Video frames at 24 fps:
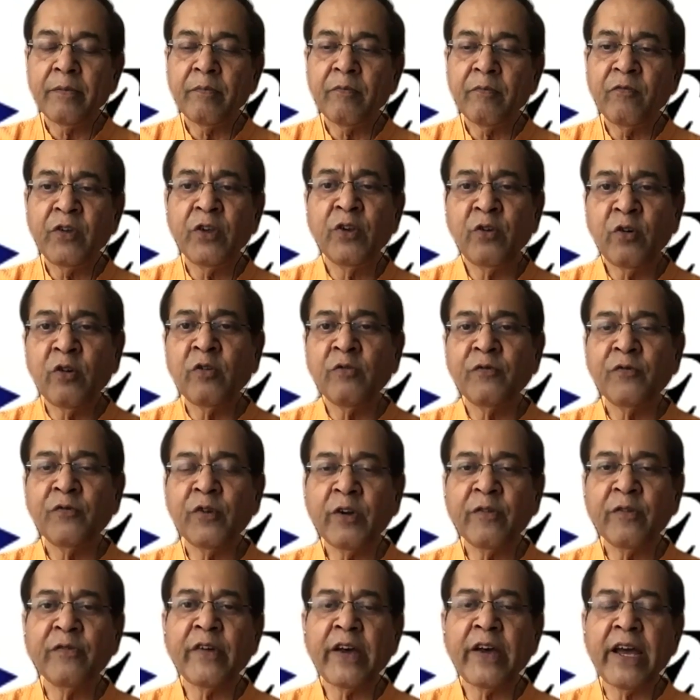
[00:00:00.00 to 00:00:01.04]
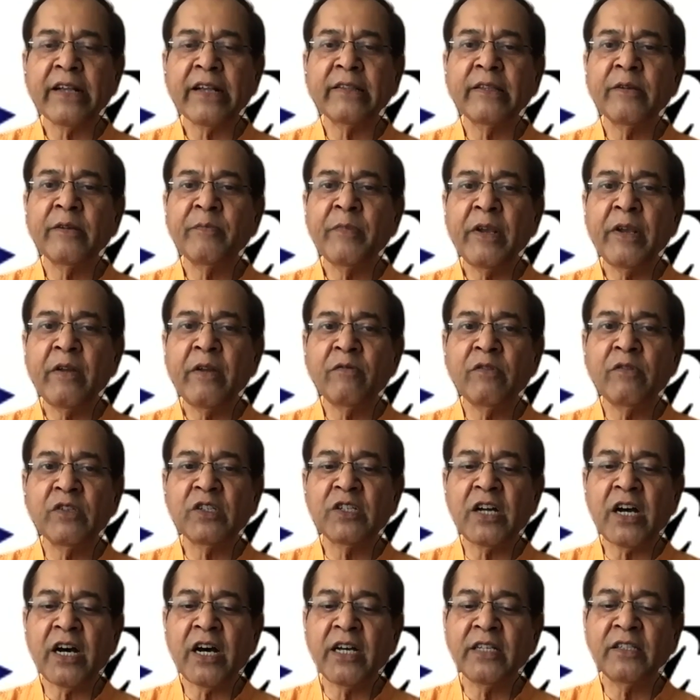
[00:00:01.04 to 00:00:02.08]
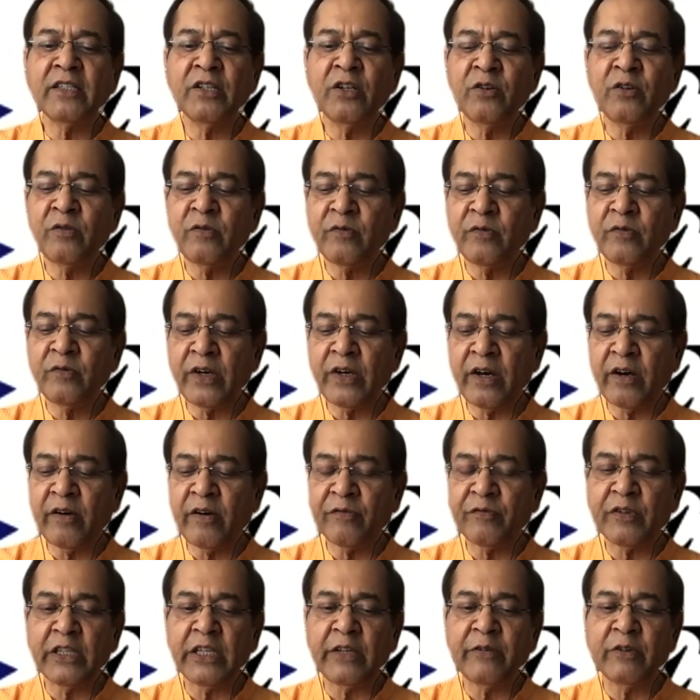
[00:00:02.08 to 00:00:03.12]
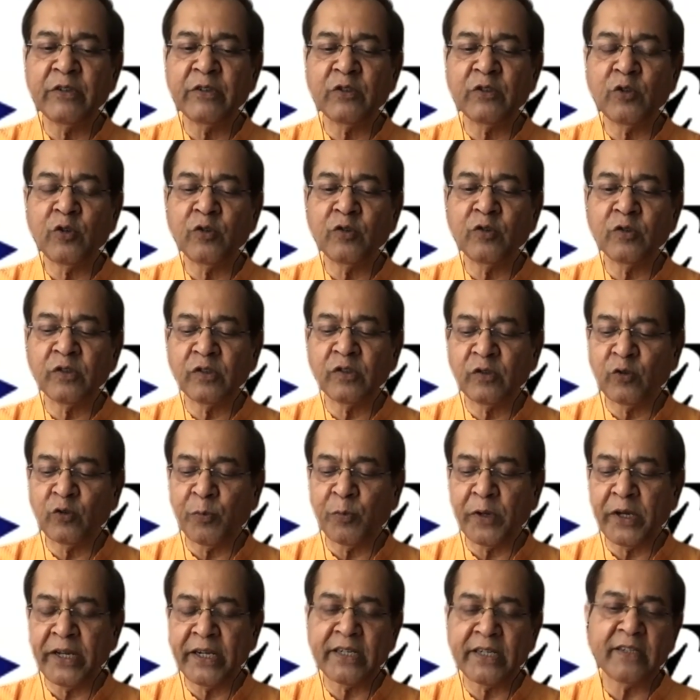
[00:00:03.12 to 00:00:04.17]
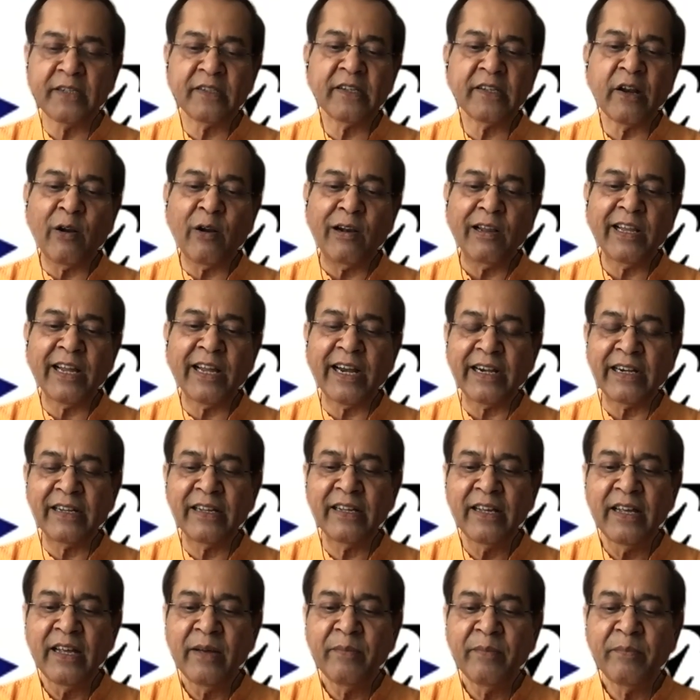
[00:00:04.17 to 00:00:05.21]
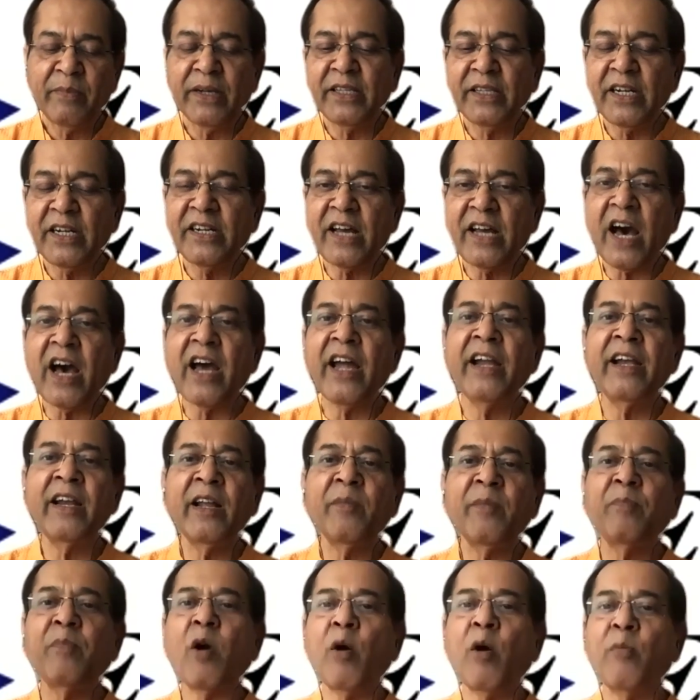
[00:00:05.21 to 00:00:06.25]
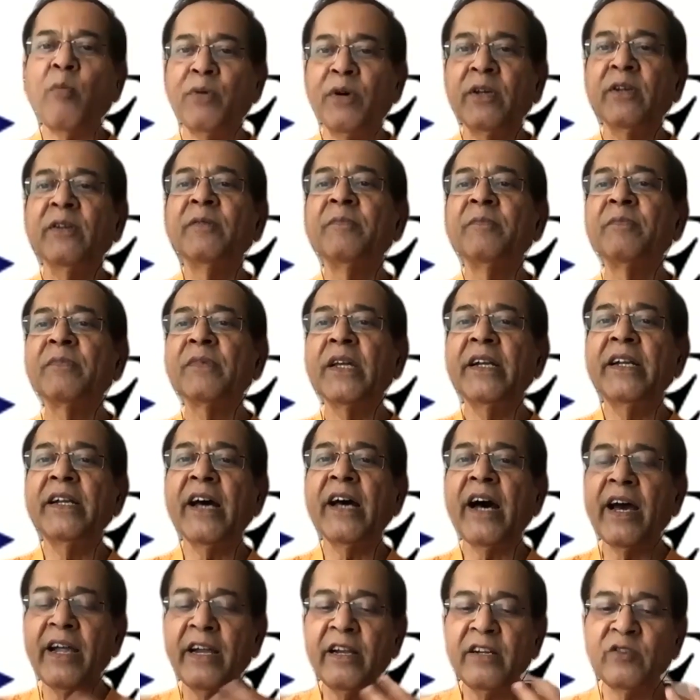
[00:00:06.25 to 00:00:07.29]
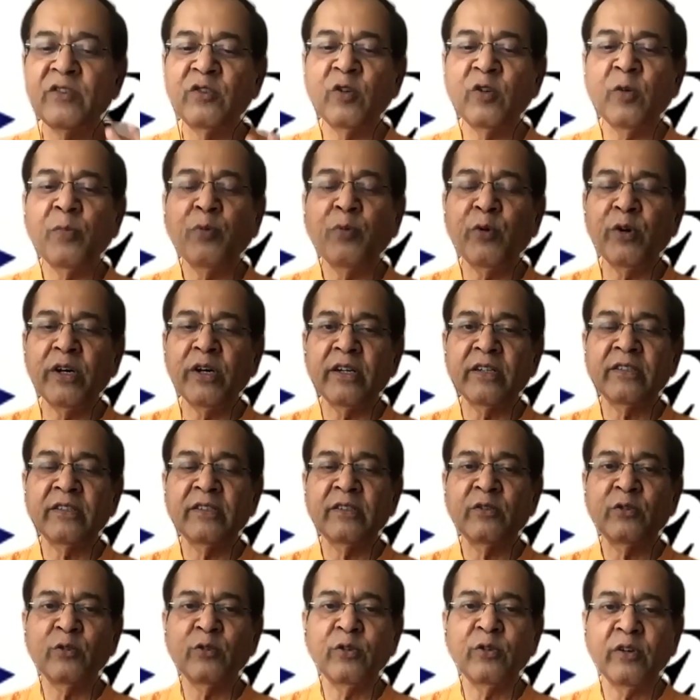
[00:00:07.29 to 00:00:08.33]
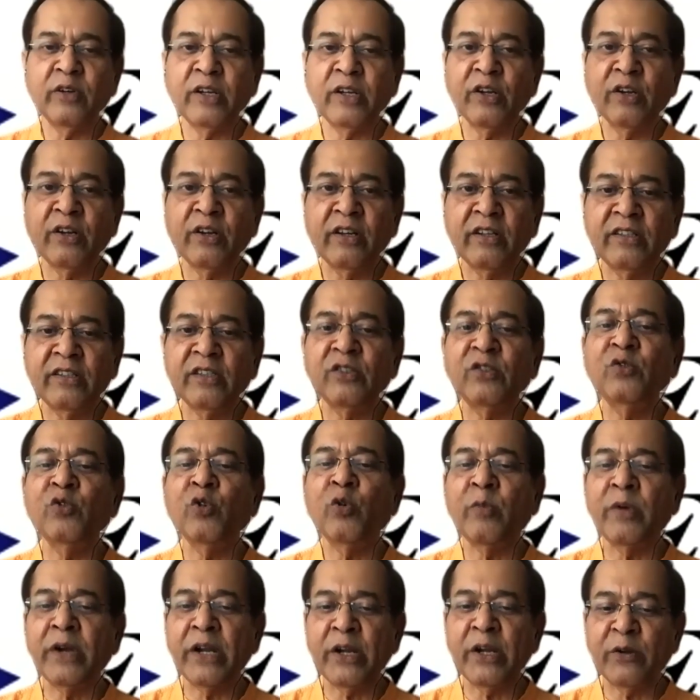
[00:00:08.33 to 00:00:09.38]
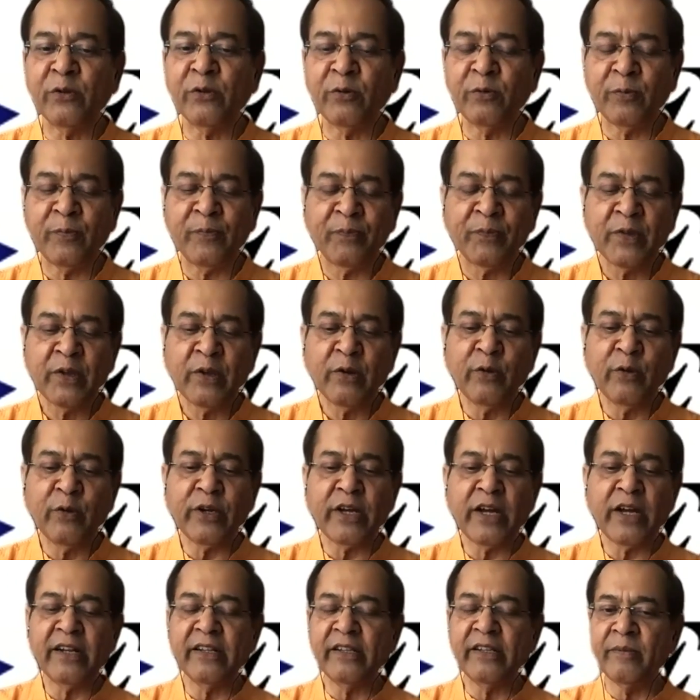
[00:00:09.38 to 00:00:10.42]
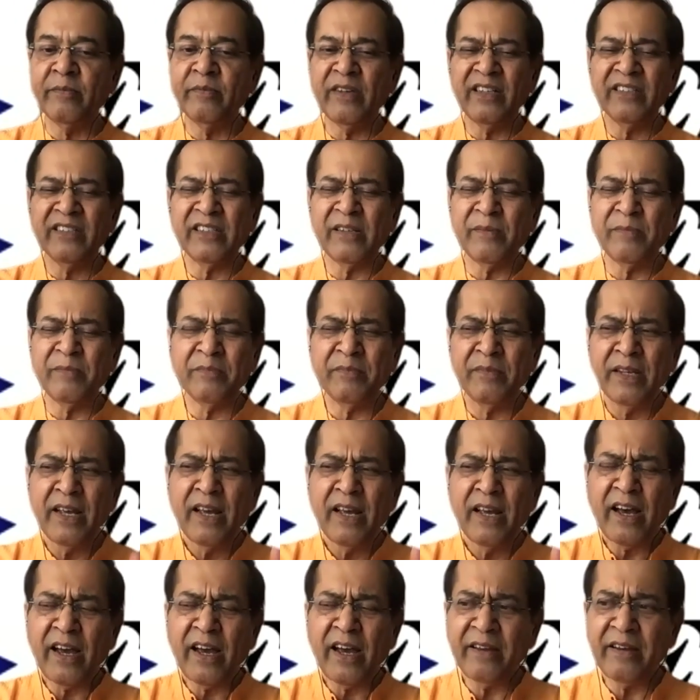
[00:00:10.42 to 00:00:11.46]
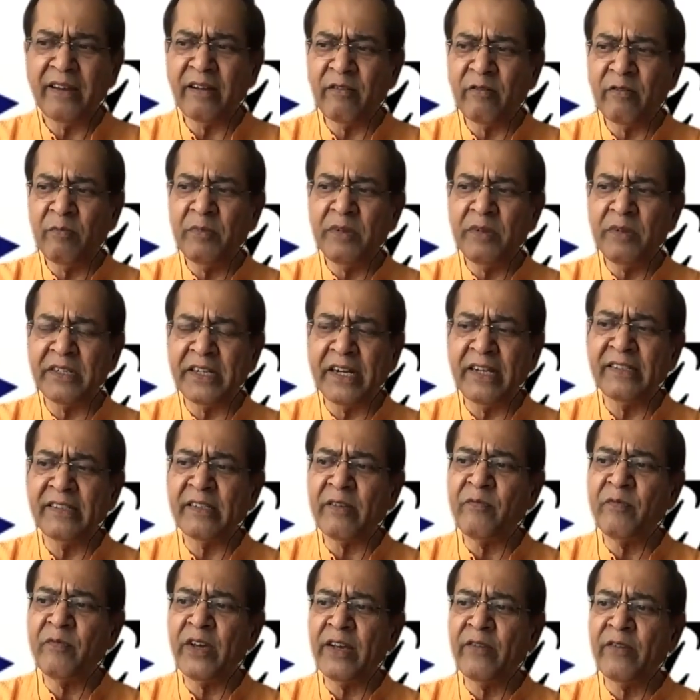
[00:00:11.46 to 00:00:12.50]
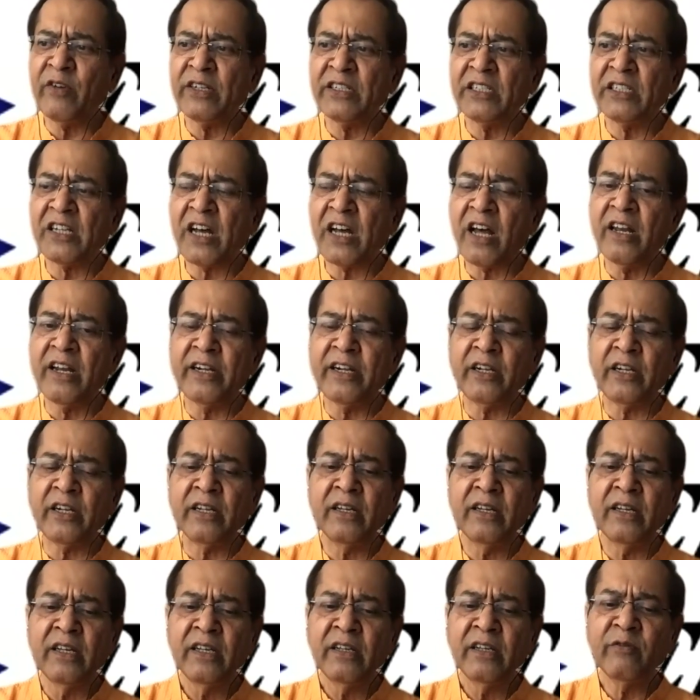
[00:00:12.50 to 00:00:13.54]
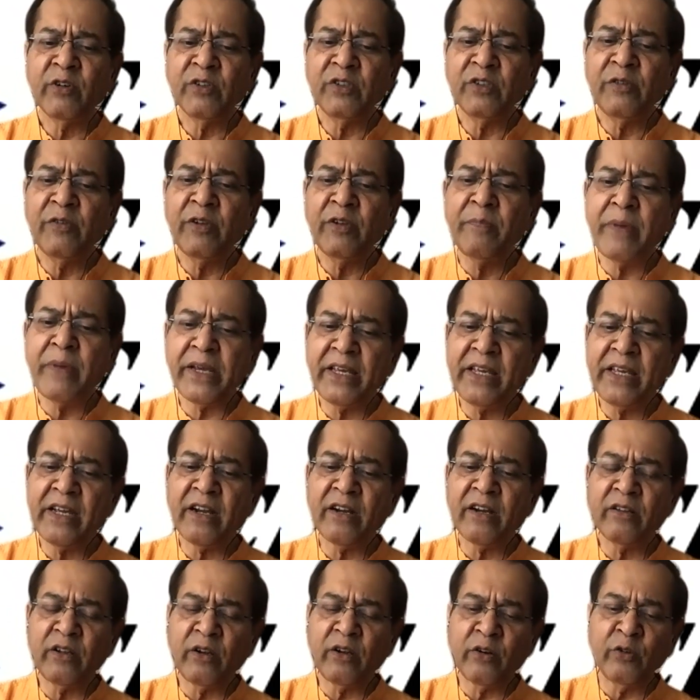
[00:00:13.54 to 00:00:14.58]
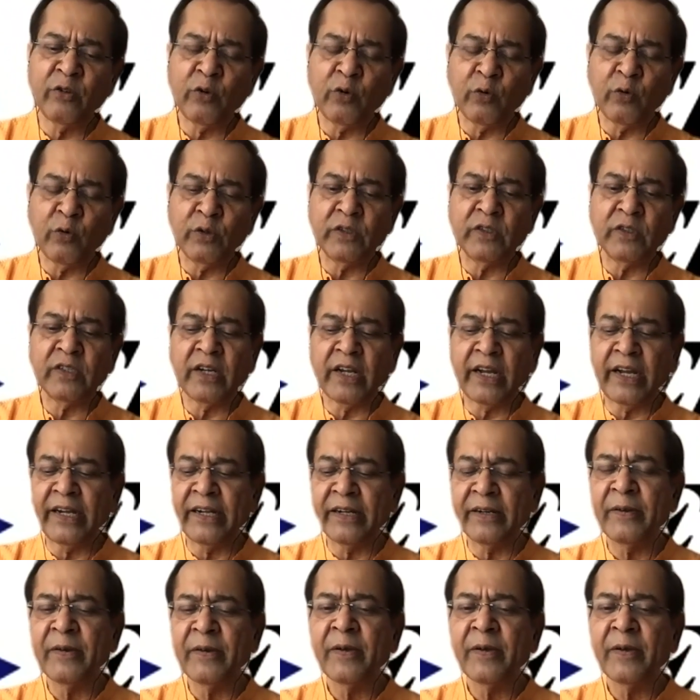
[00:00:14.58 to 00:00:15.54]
we know for a fact that many of the stars, you know, after they were so super hits and all that, but they died a pauper. They died so poor, so, you know, just nobody to look at them. I remember reading somewhere one starlet was even begging on the roads, right?